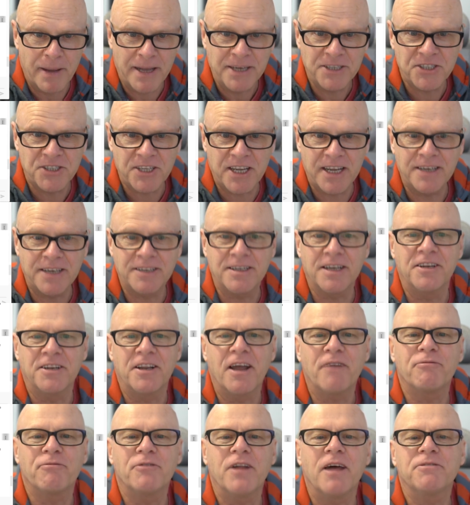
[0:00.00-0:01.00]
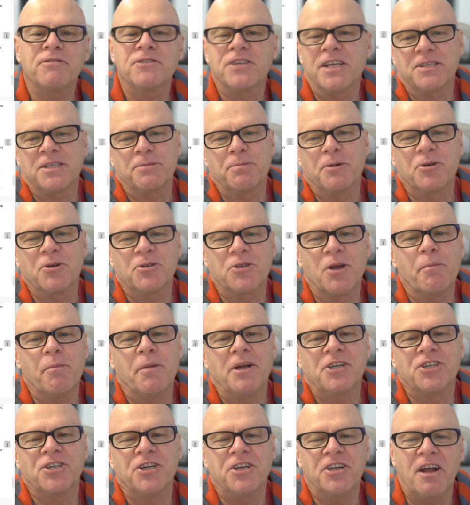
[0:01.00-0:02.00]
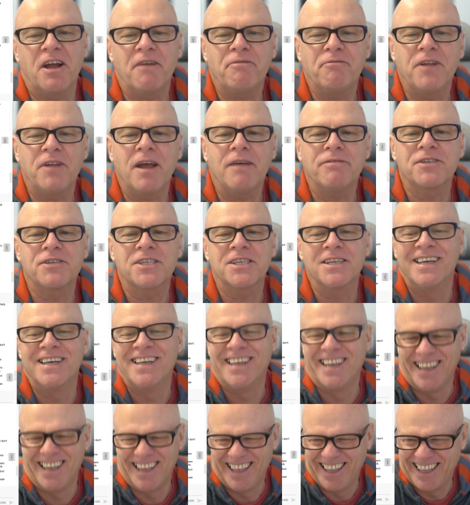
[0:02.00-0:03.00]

Ben said Nuff Nuffs. That's because I mentioned Nuff Nuffs.